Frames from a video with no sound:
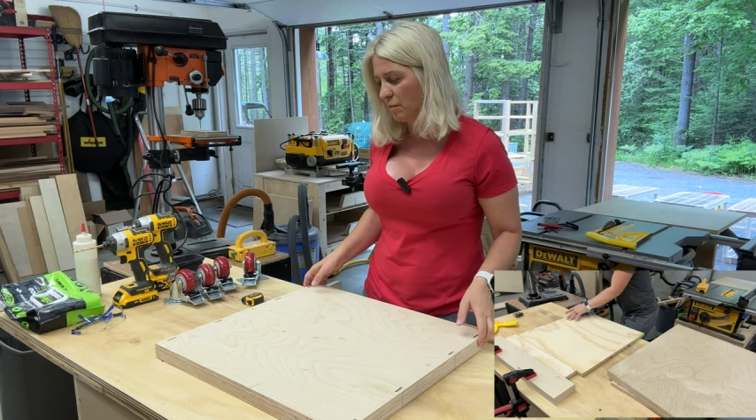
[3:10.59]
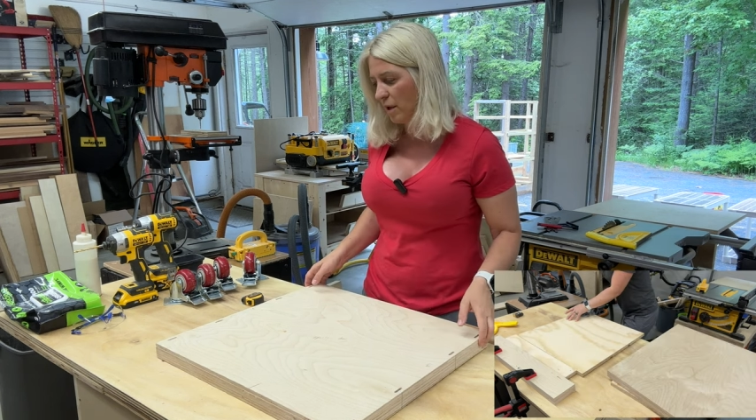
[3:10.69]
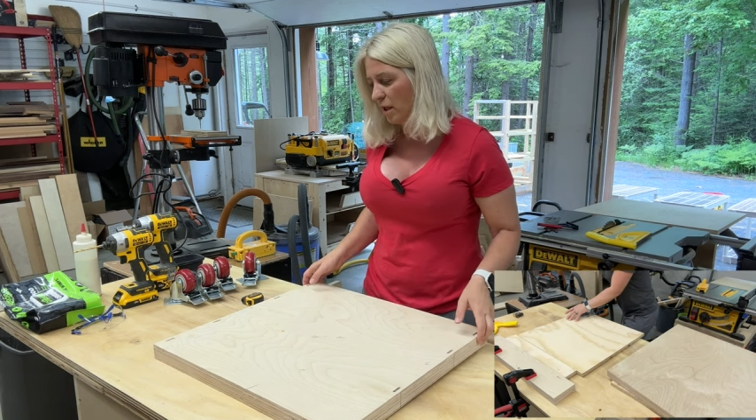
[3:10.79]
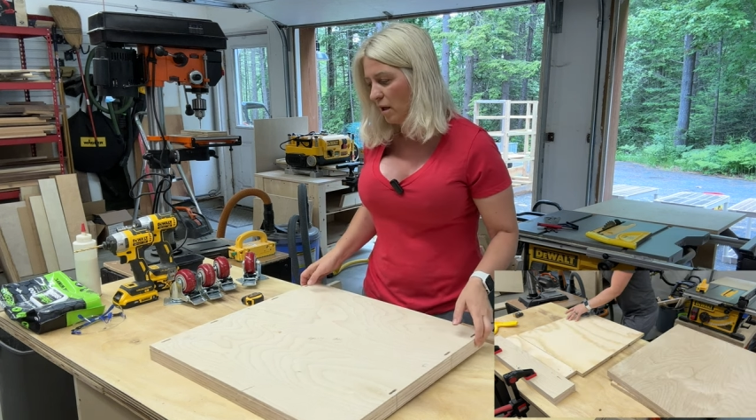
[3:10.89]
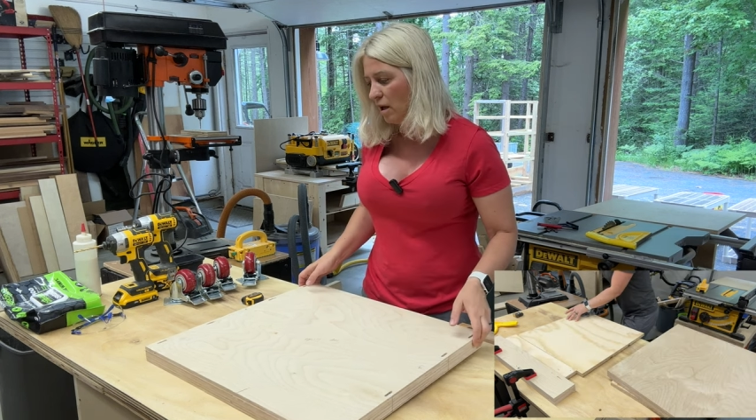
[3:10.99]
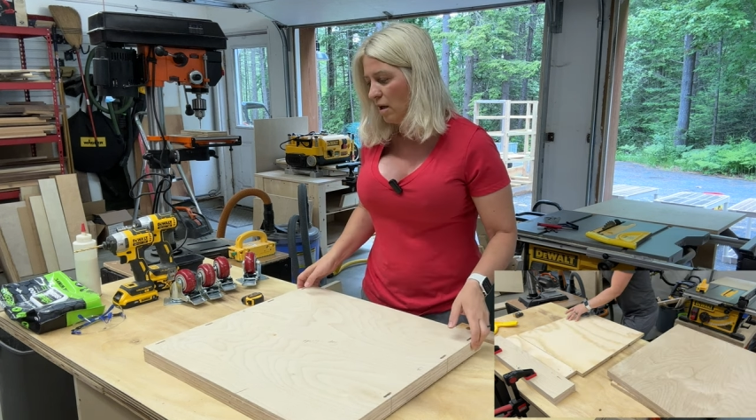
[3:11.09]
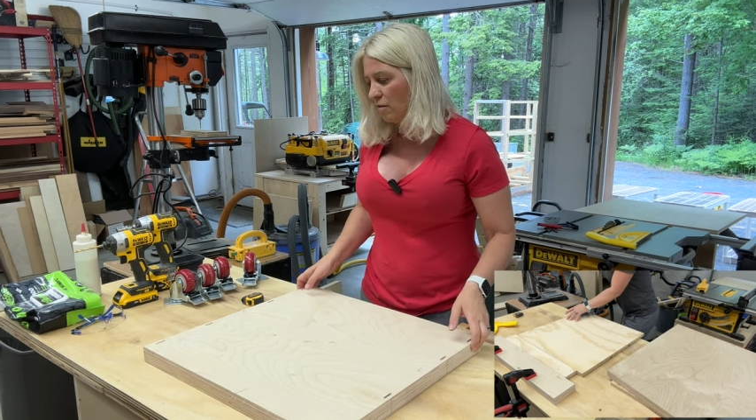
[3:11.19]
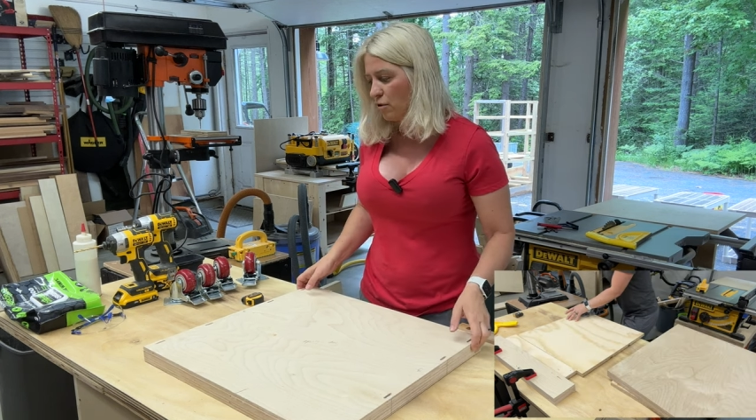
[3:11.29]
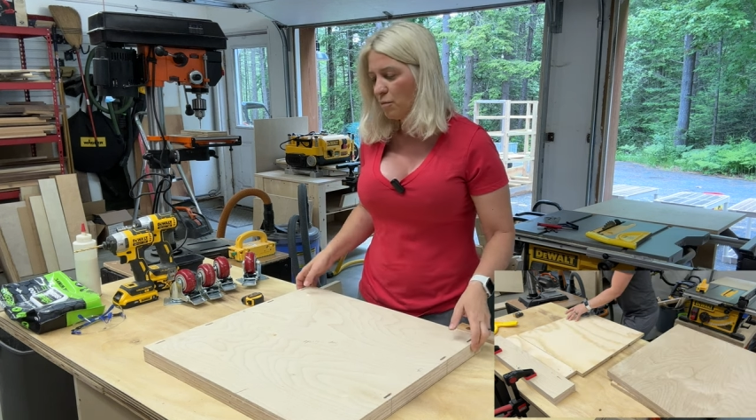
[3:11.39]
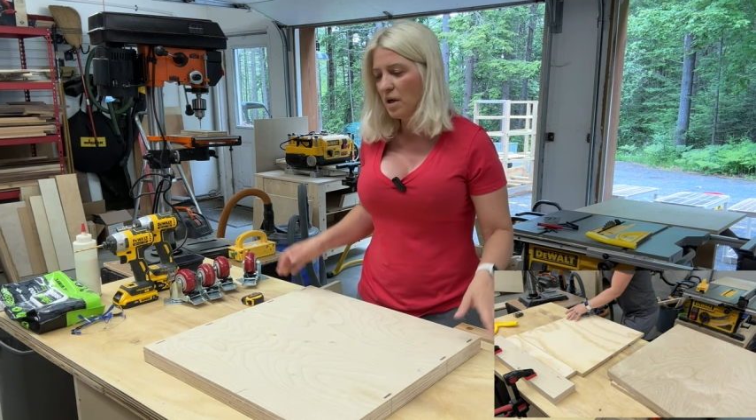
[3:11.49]
But
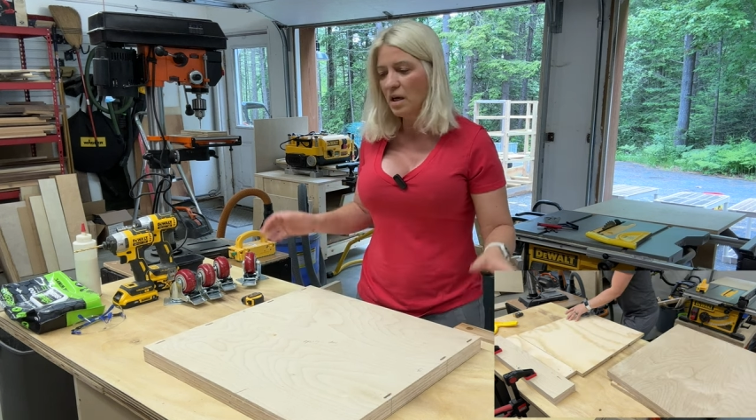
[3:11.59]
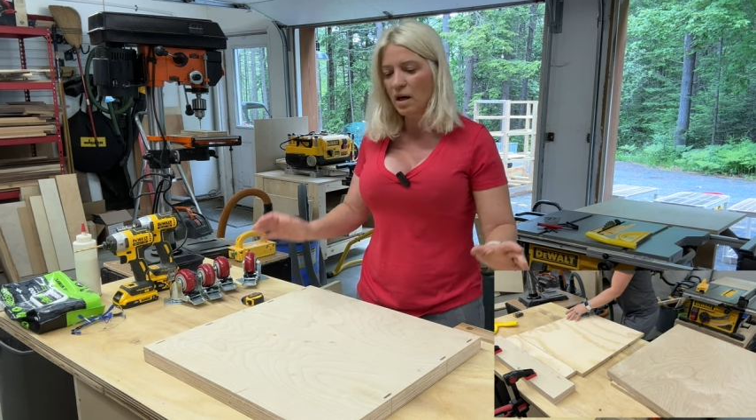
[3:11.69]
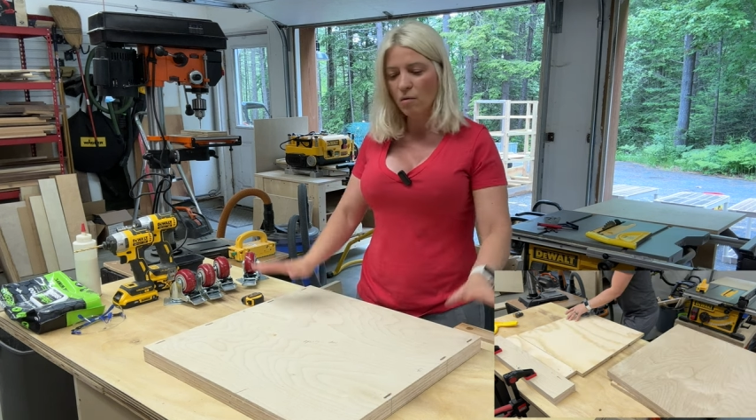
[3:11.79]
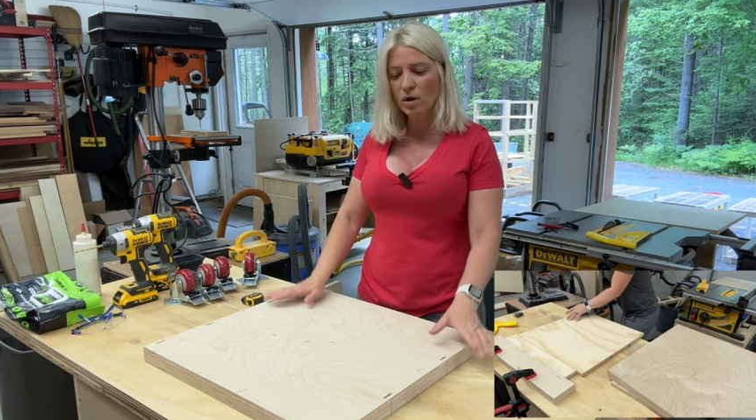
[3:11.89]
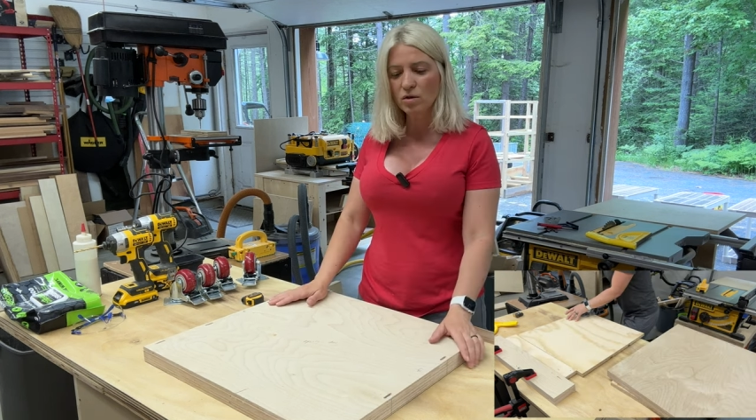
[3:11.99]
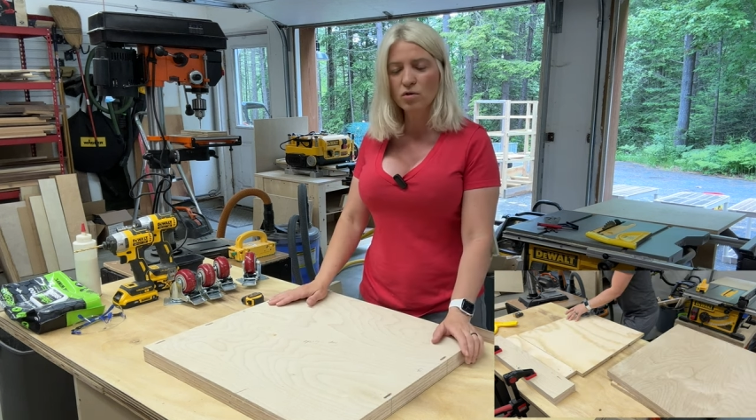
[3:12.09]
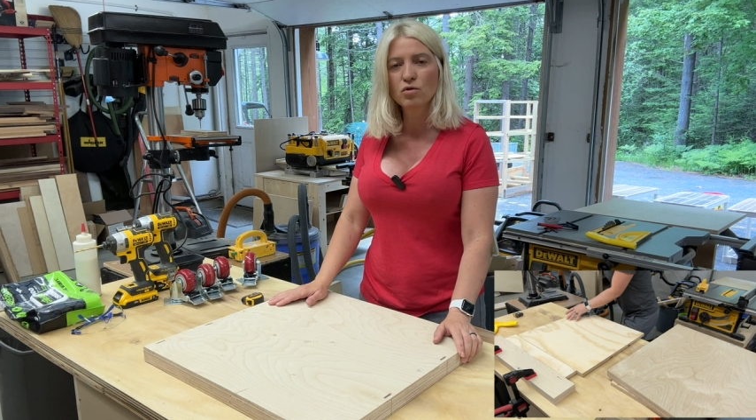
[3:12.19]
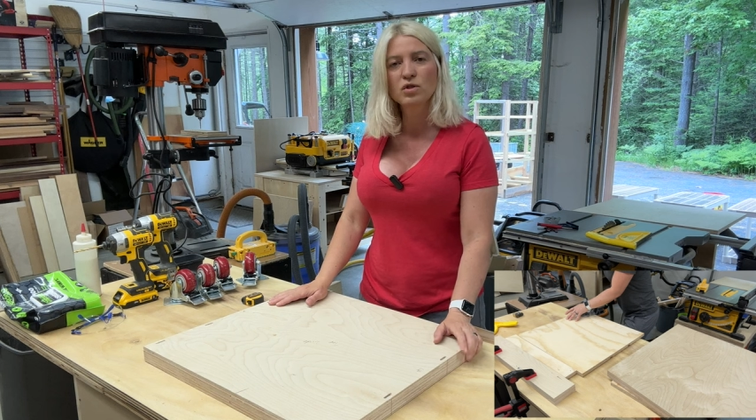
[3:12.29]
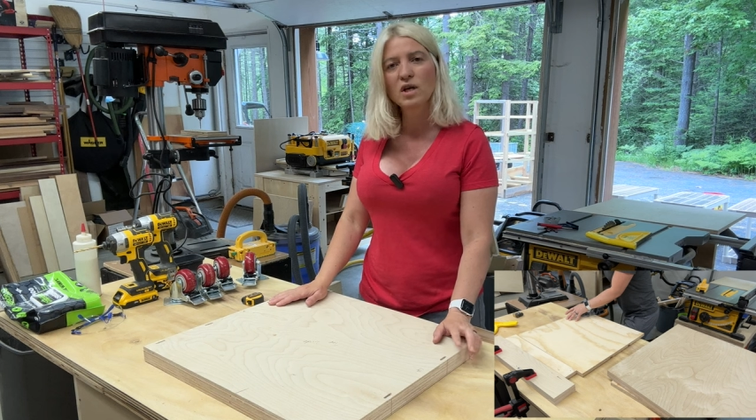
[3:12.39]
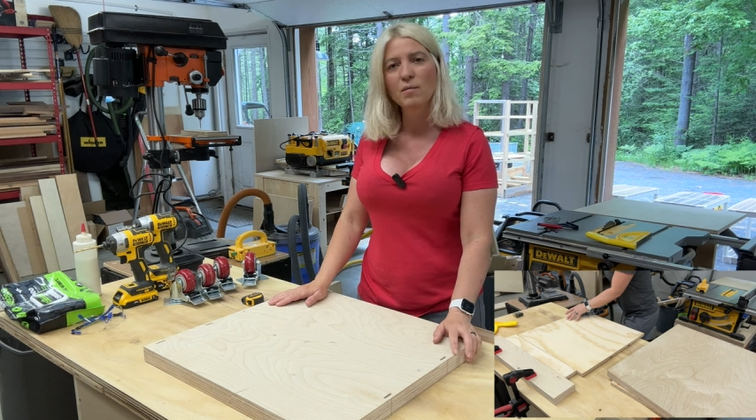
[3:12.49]
for me, I wanted to
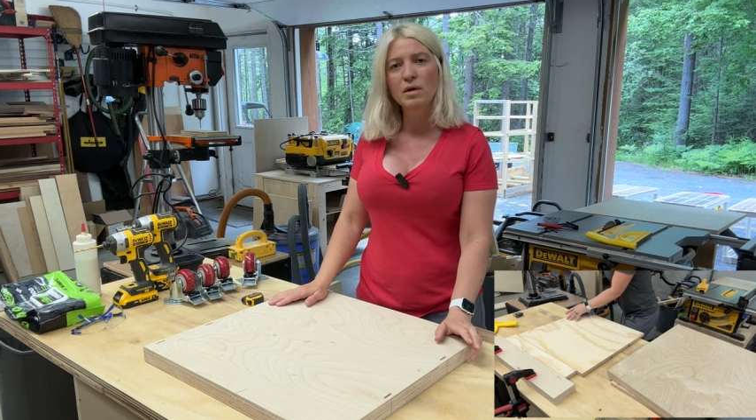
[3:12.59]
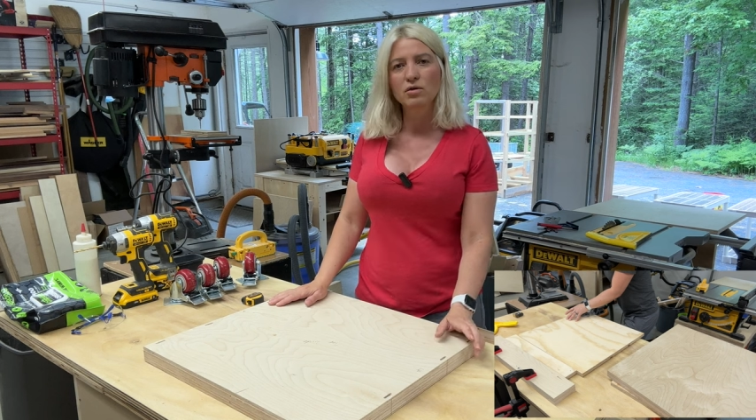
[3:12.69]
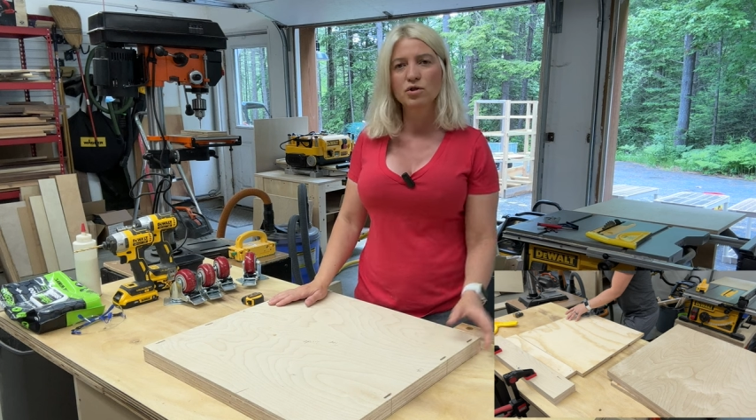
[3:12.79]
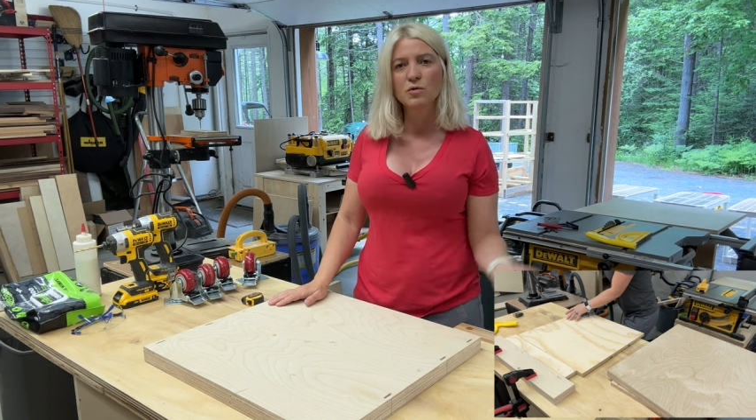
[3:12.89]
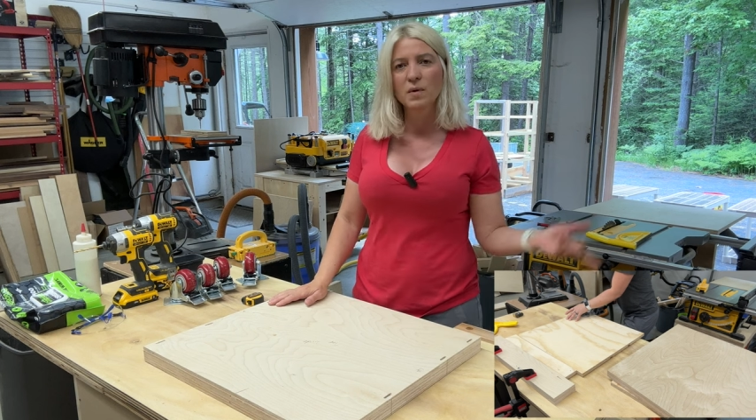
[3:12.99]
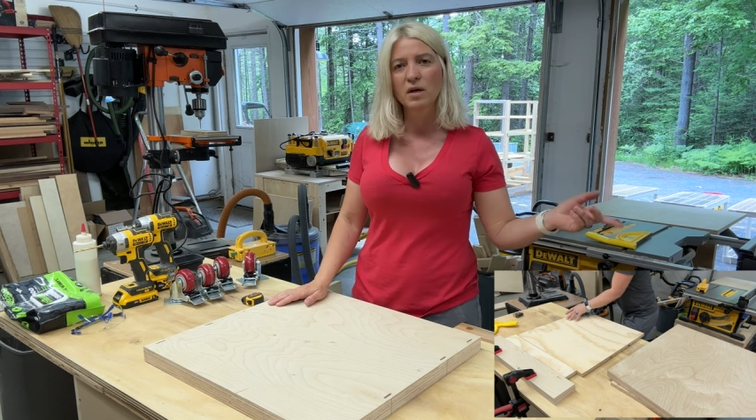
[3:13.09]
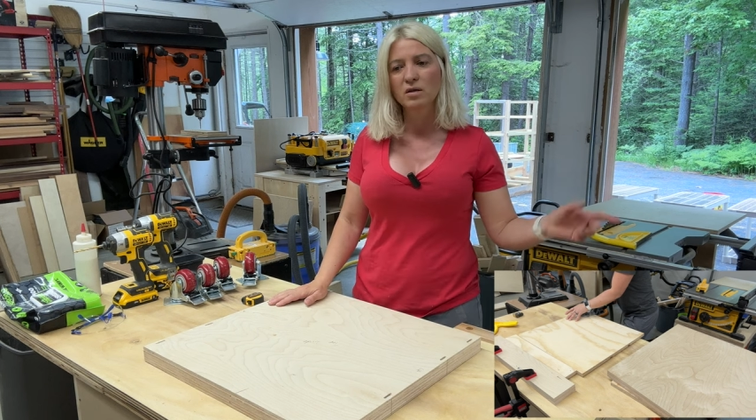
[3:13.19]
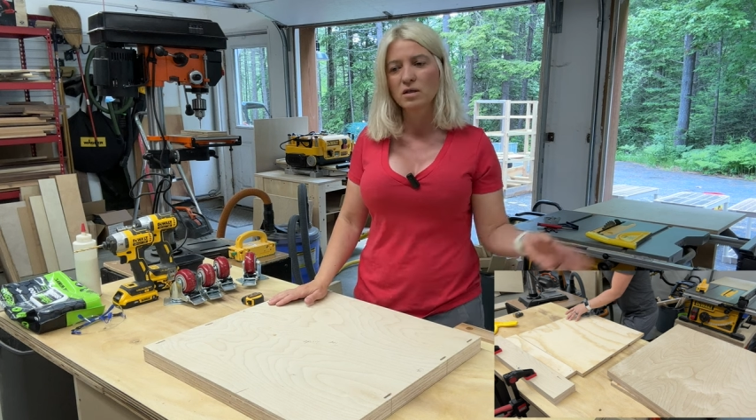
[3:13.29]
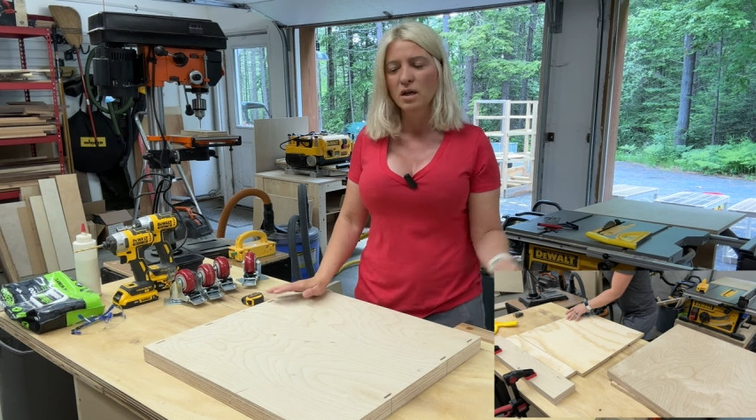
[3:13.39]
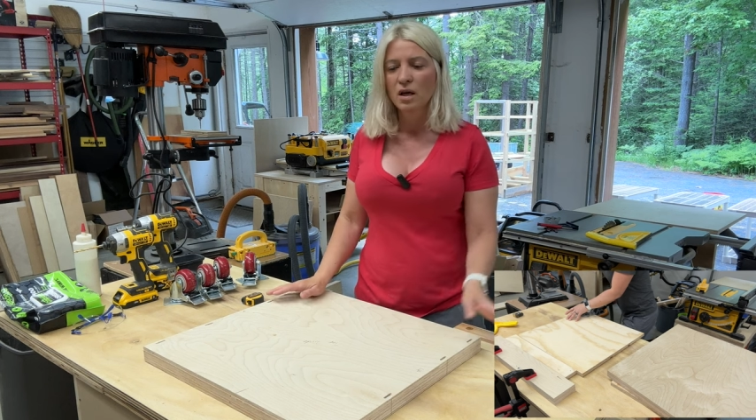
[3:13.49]
use dominoes just because